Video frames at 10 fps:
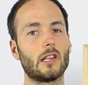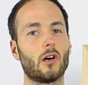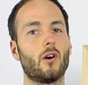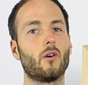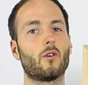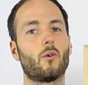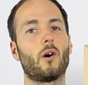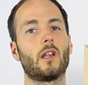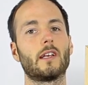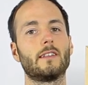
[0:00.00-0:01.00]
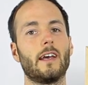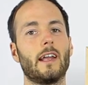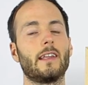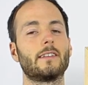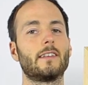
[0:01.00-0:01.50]
low quality
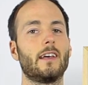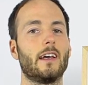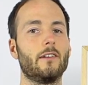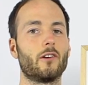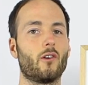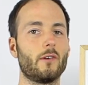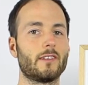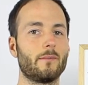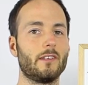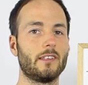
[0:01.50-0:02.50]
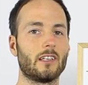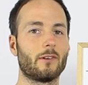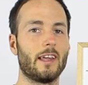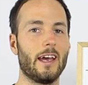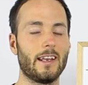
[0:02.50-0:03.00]
tenants, and you're always going to be dealing
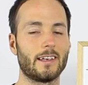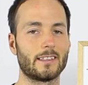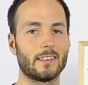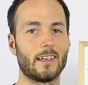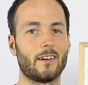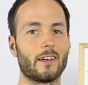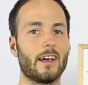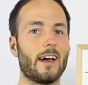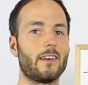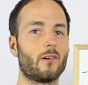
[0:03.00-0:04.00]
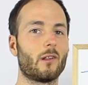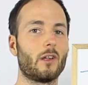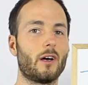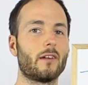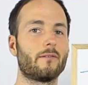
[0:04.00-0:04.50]
with headaches. Okay, I know a
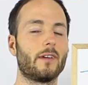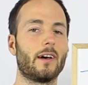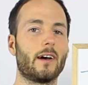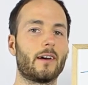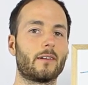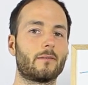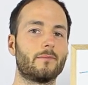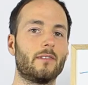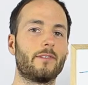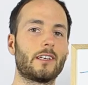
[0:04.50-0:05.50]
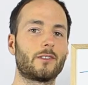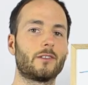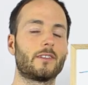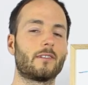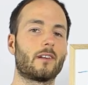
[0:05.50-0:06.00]
lot of
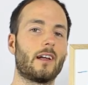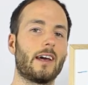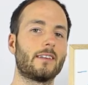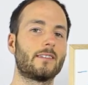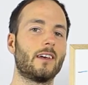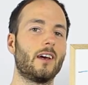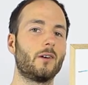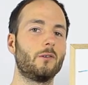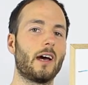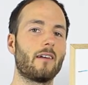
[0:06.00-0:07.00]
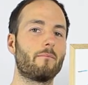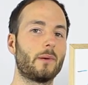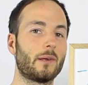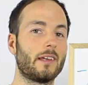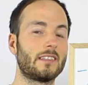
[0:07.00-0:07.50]
investors and clients who have
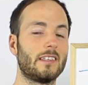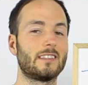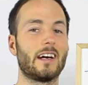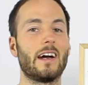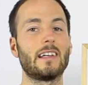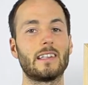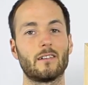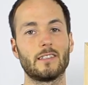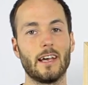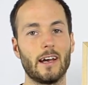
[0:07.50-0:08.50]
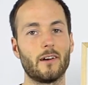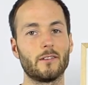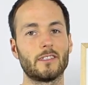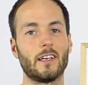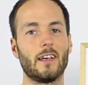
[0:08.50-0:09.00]
buildings in these tiny little
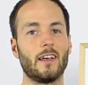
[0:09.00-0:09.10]
towns,